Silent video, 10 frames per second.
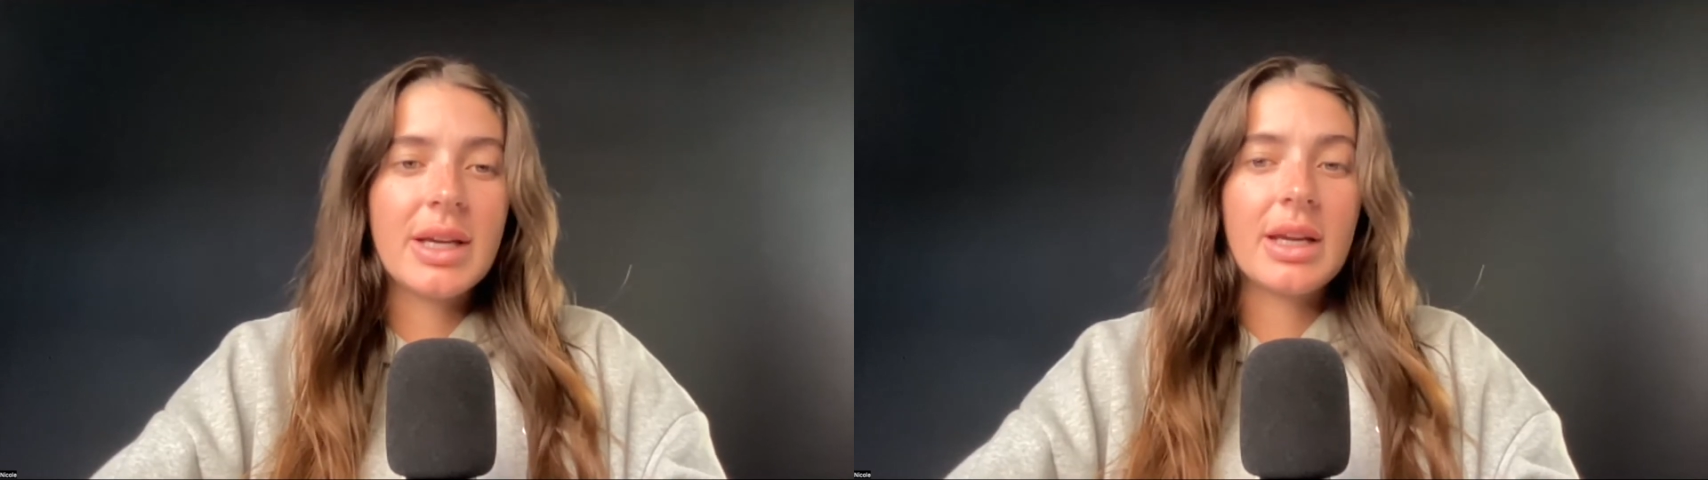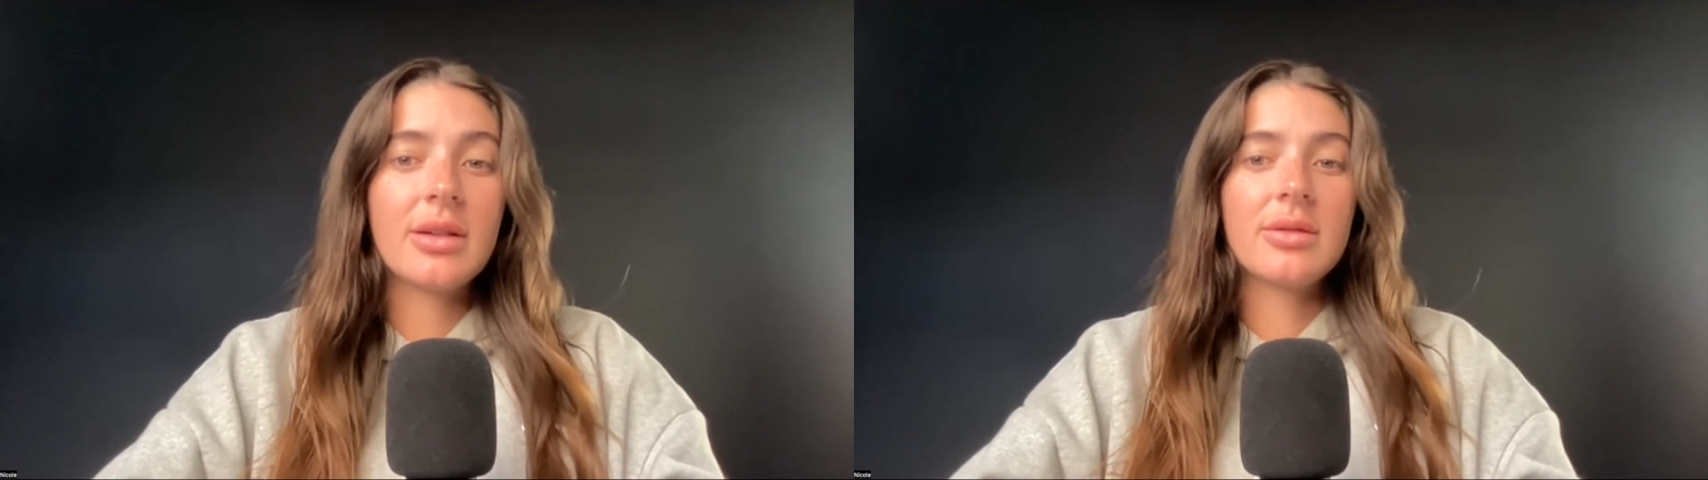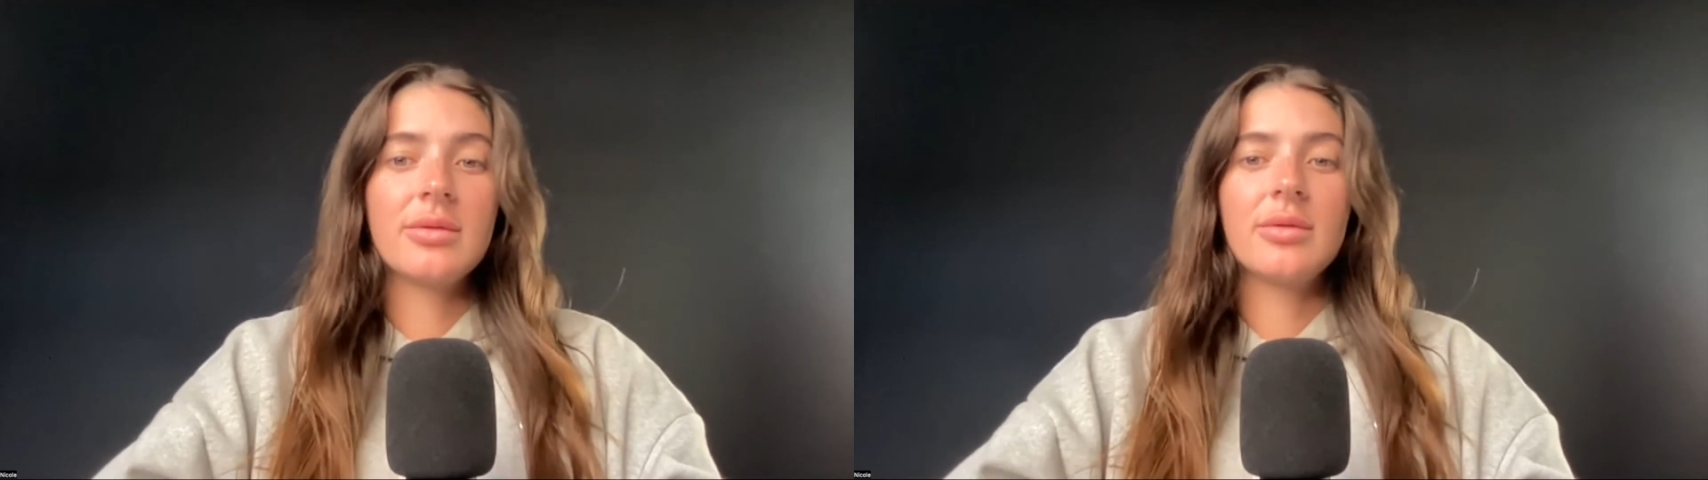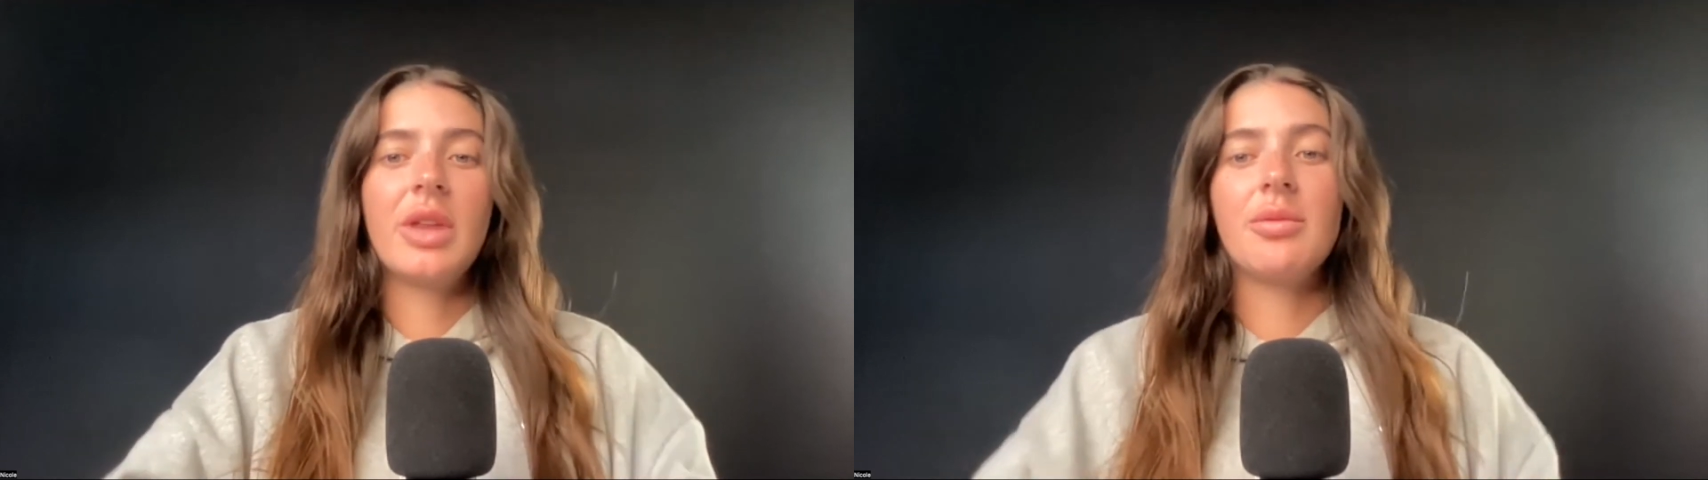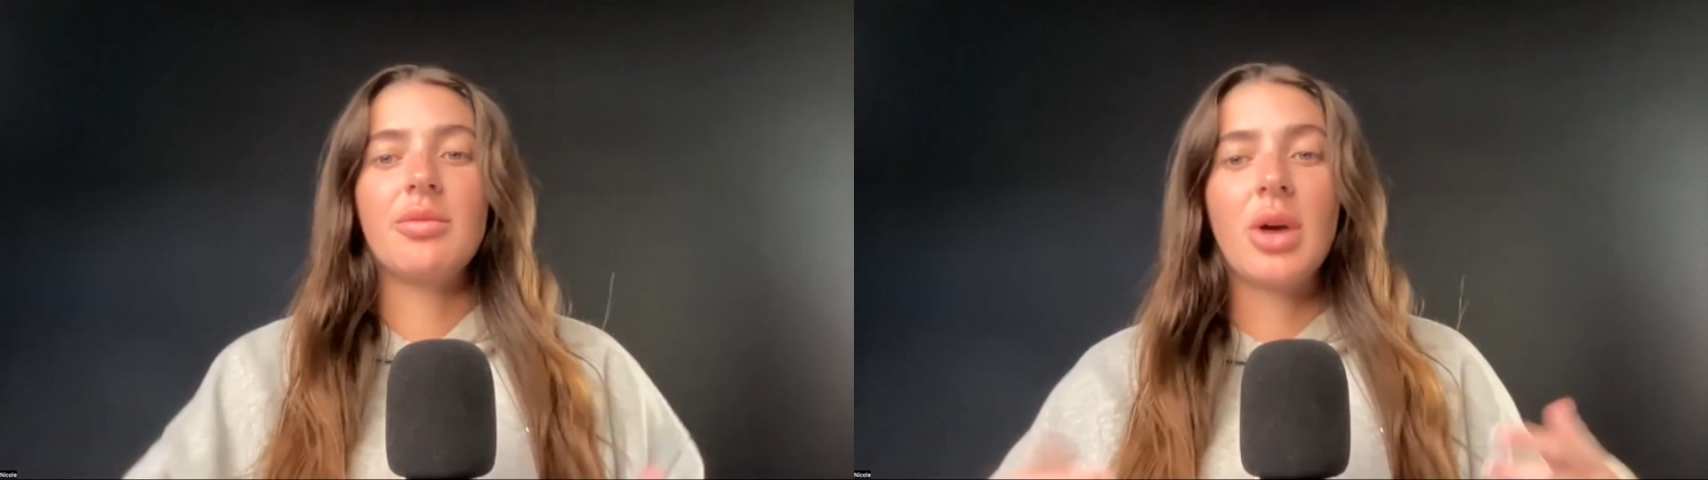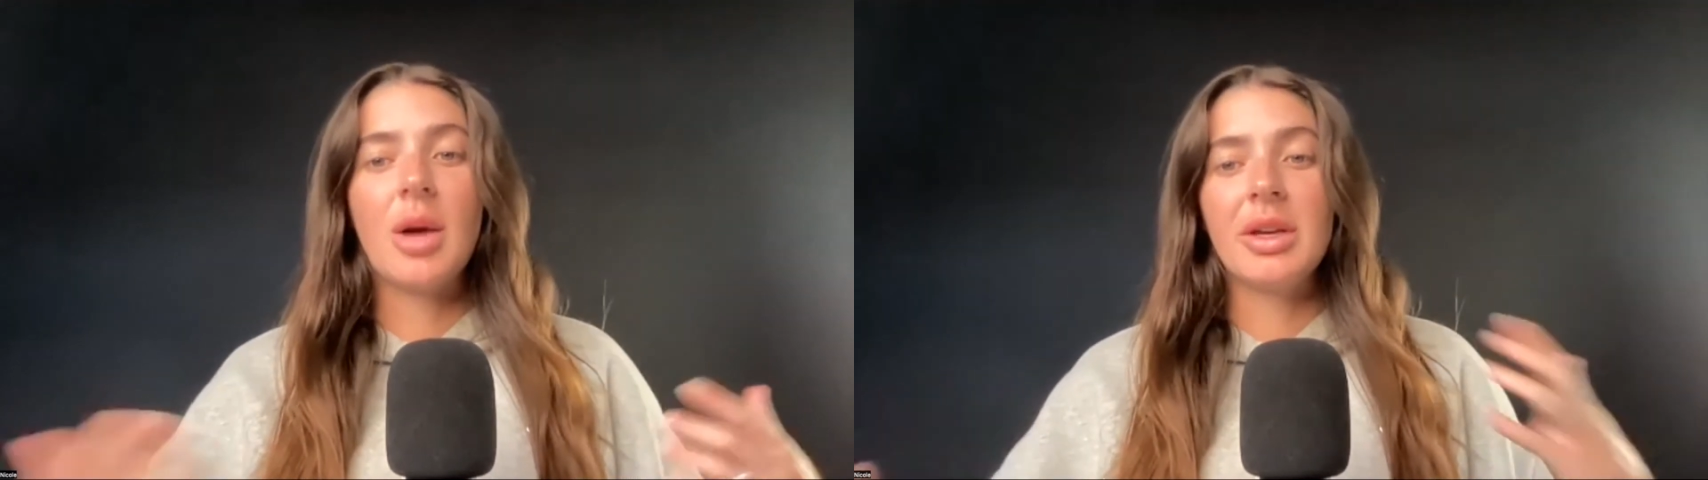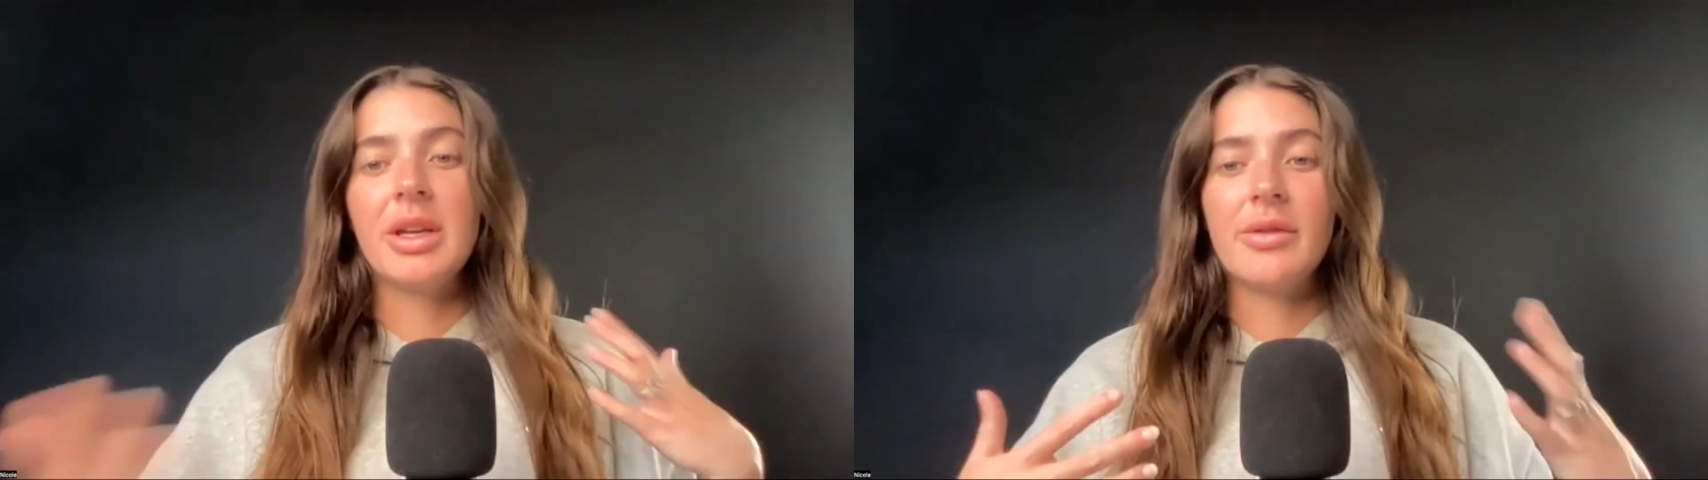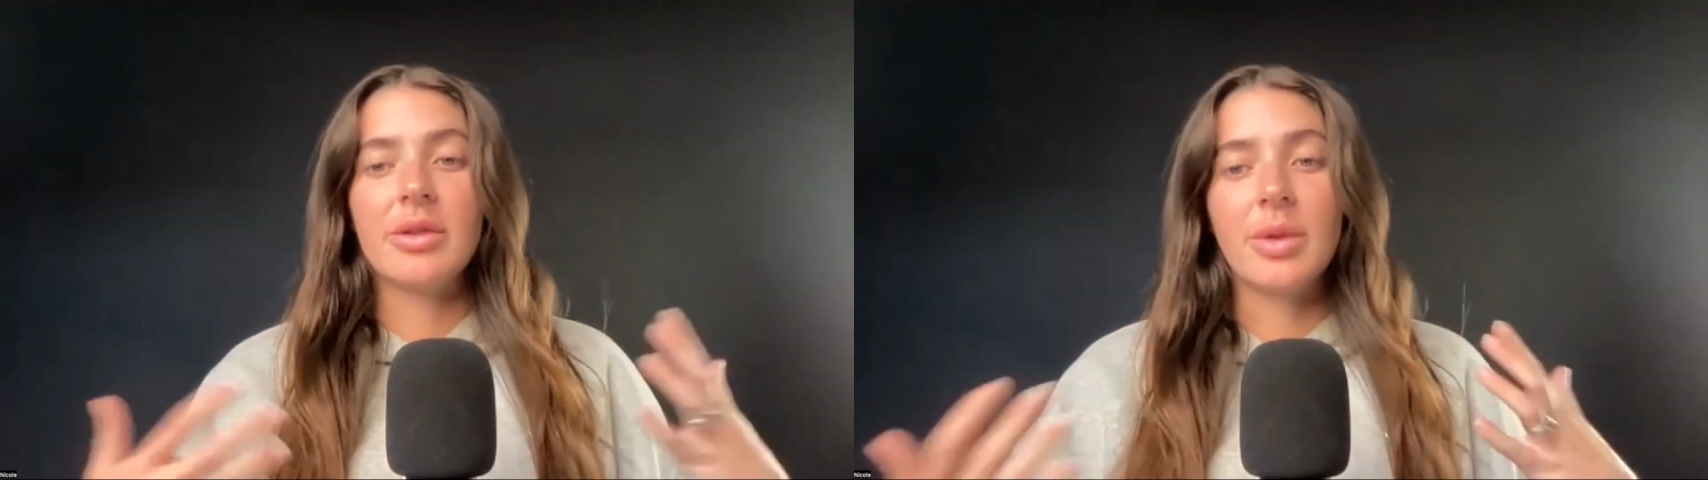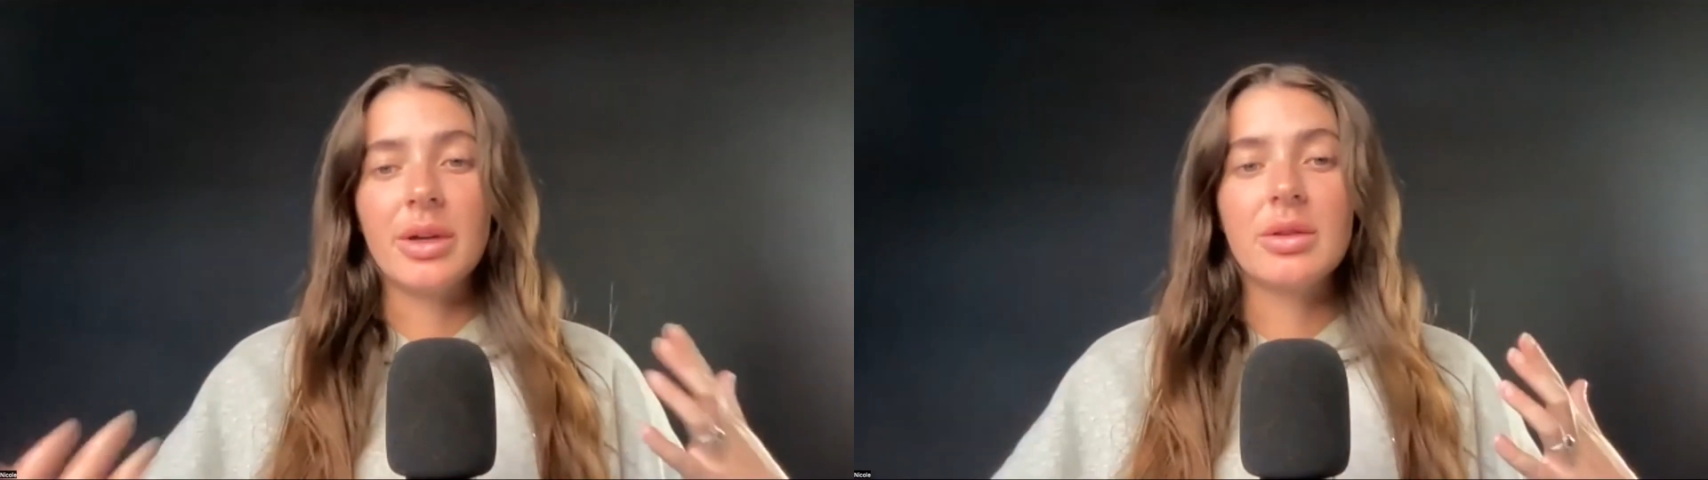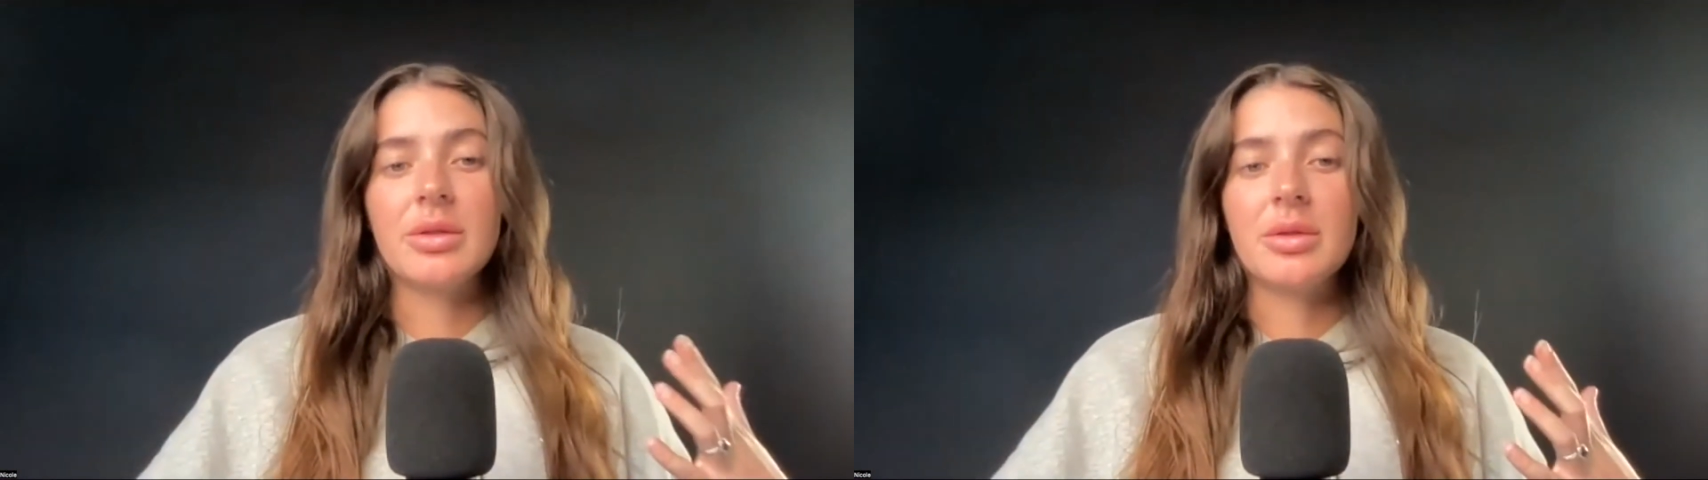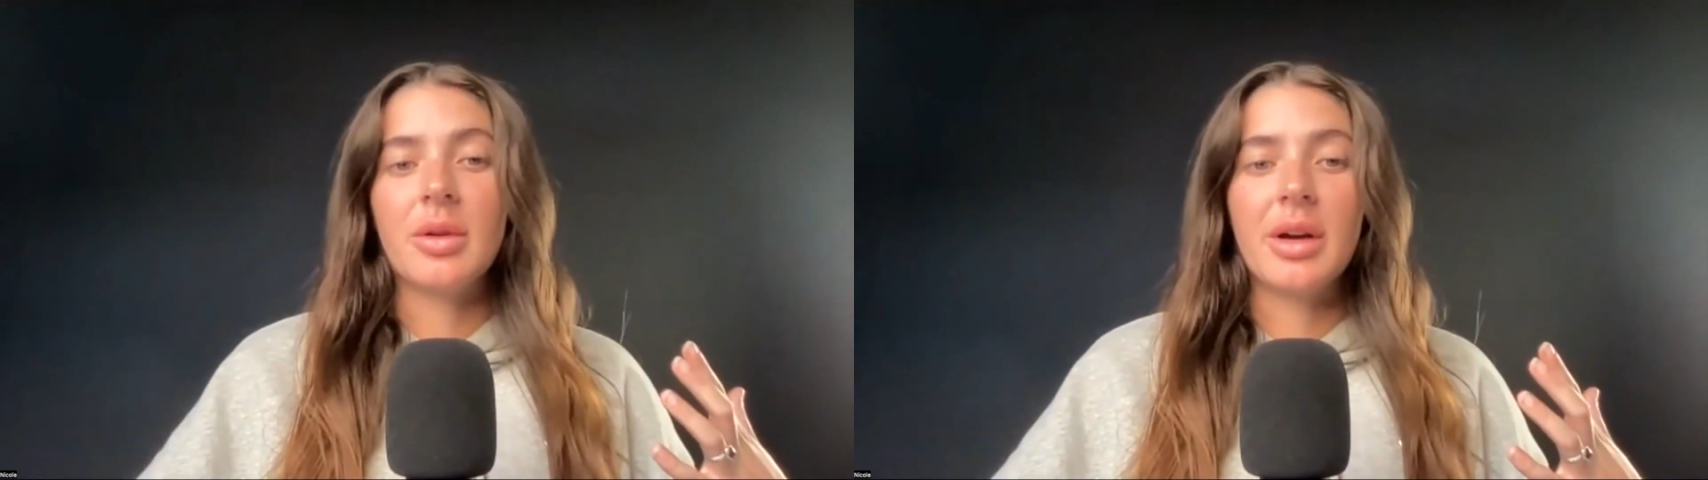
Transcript: like they probably never went through